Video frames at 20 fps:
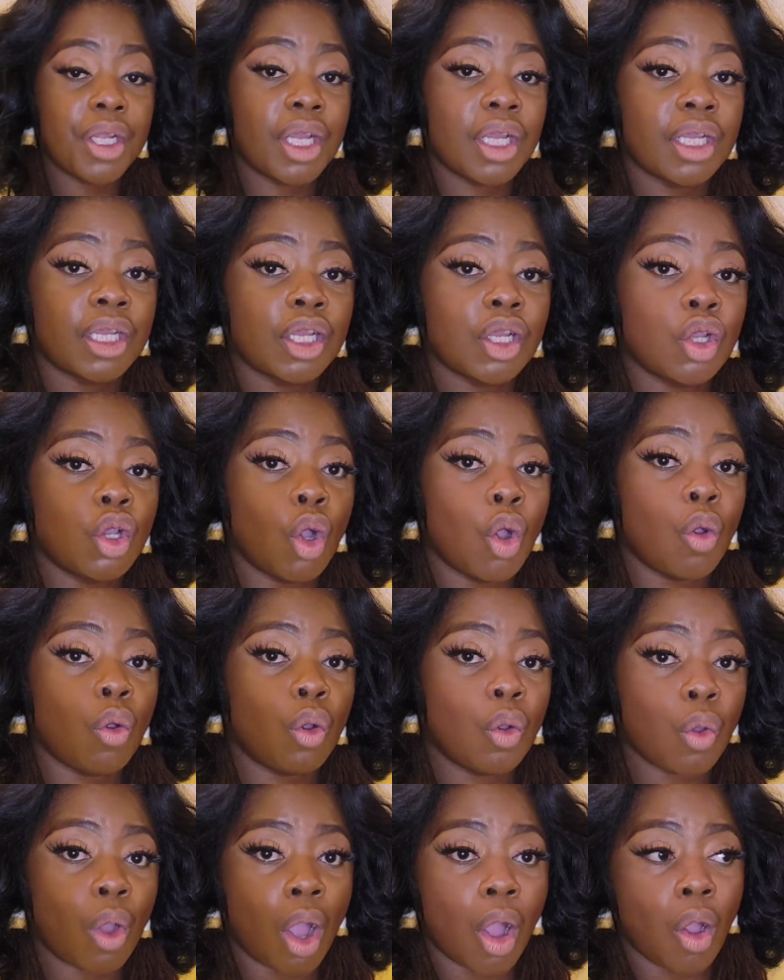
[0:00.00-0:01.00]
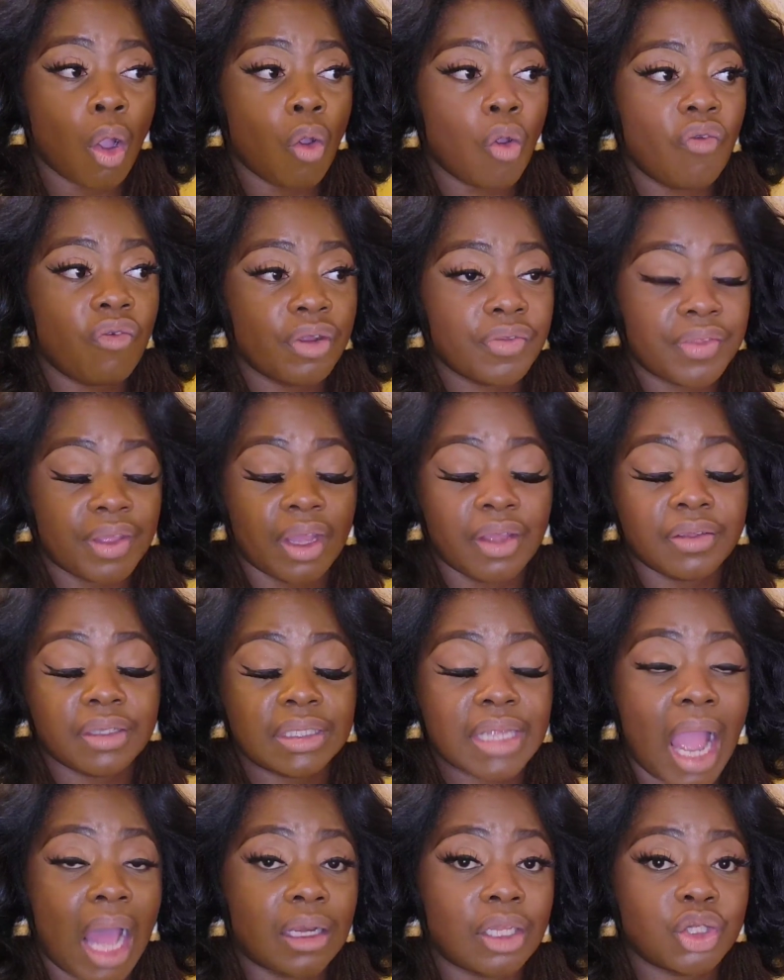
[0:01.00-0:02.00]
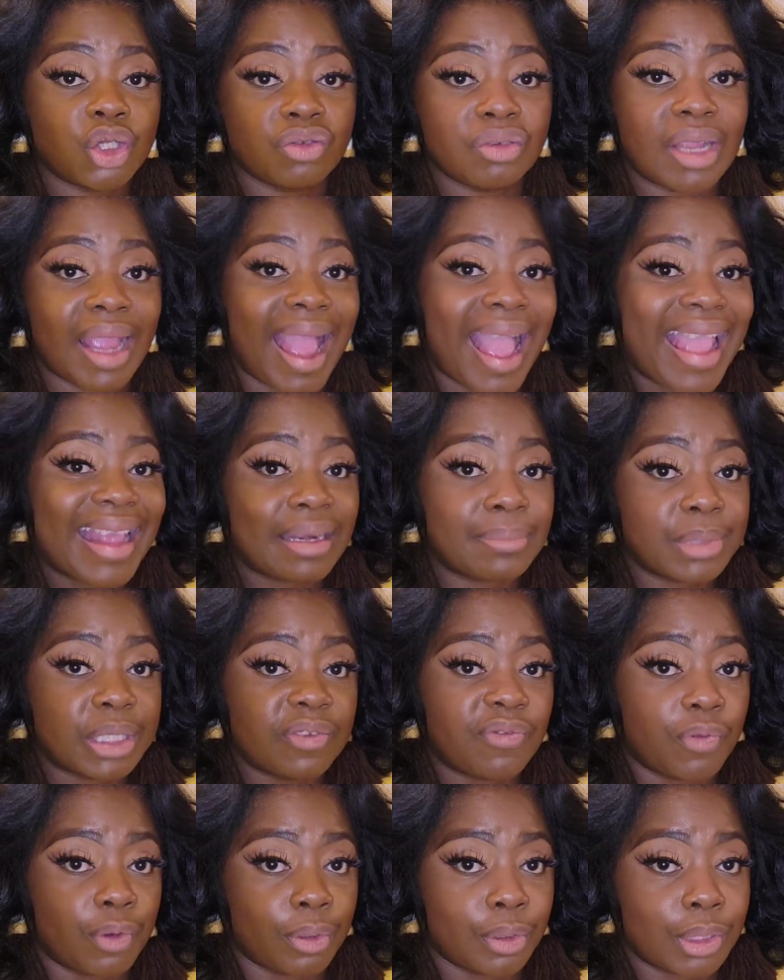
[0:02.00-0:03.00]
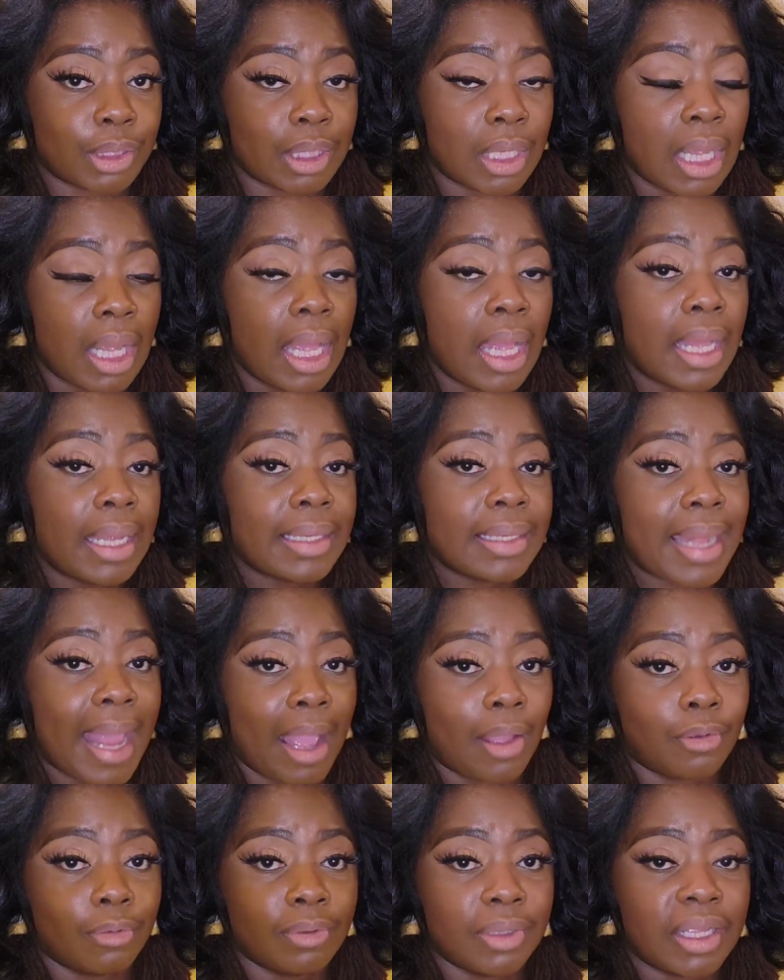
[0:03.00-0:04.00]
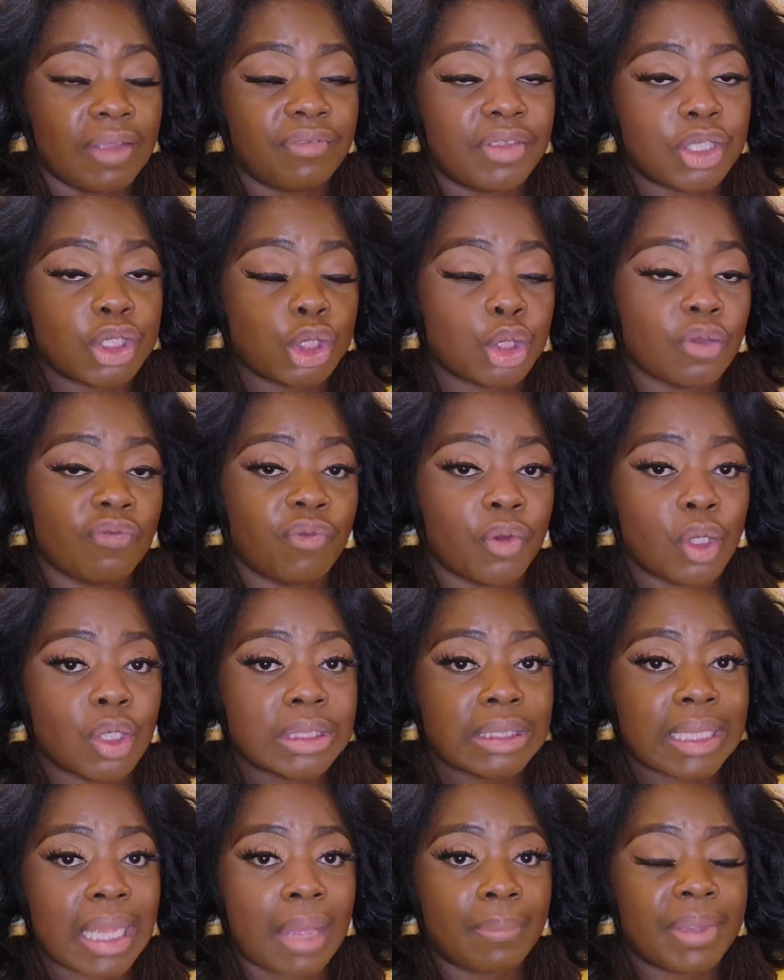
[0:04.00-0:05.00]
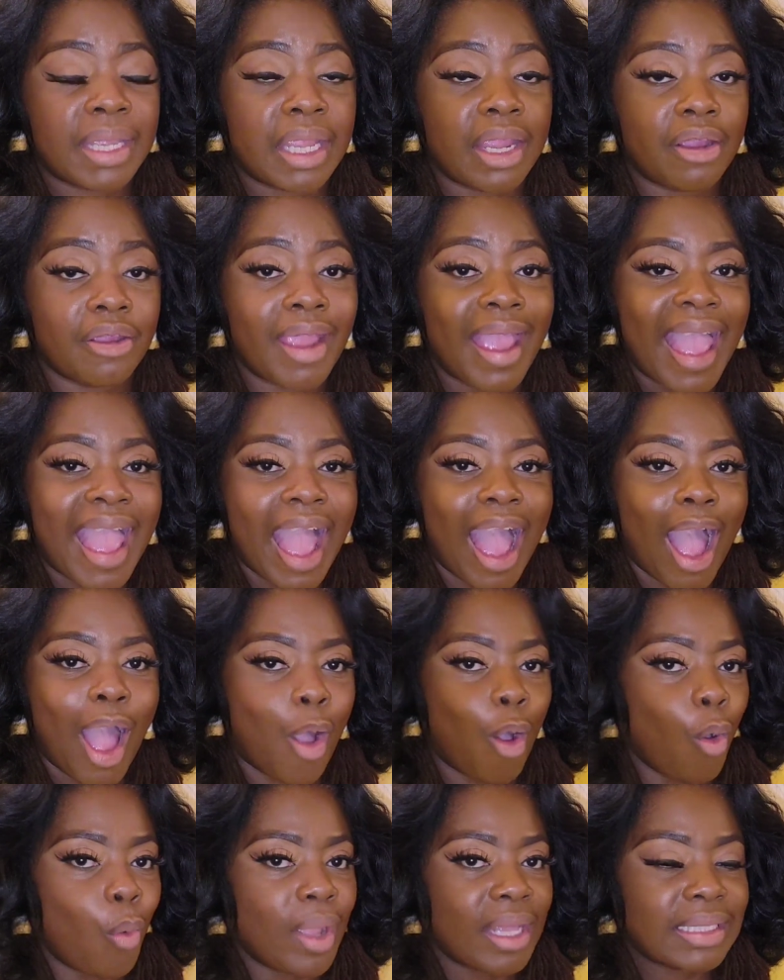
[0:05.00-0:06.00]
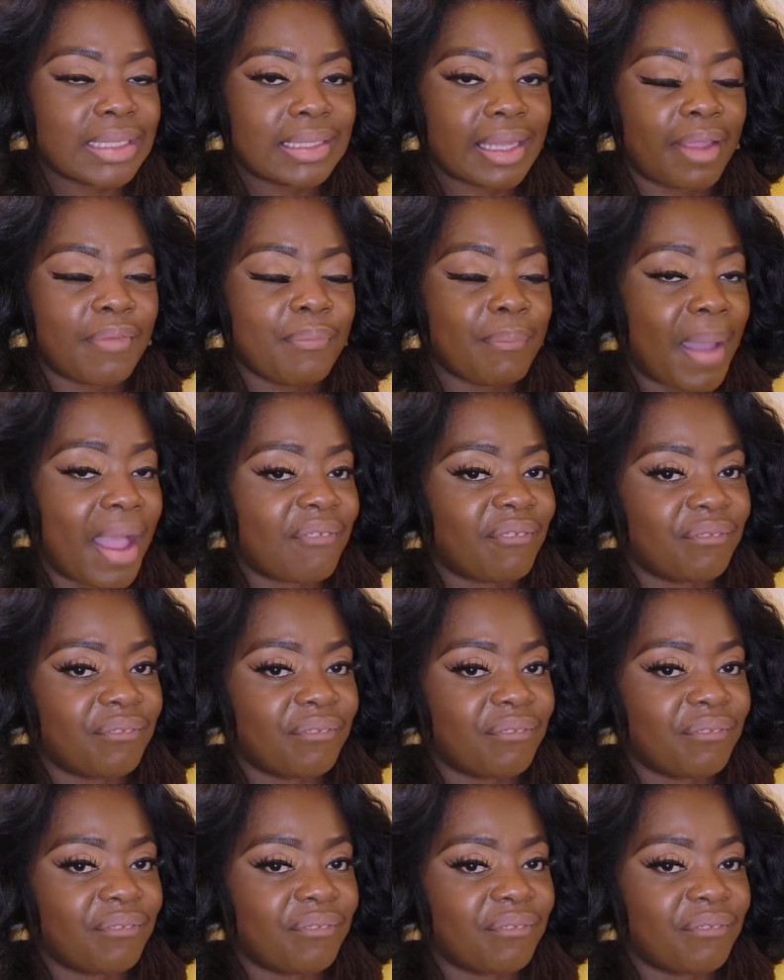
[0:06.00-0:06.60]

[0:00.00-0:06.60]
to go over the Dollar Tree items first. Now, if this is your first time here, I always save my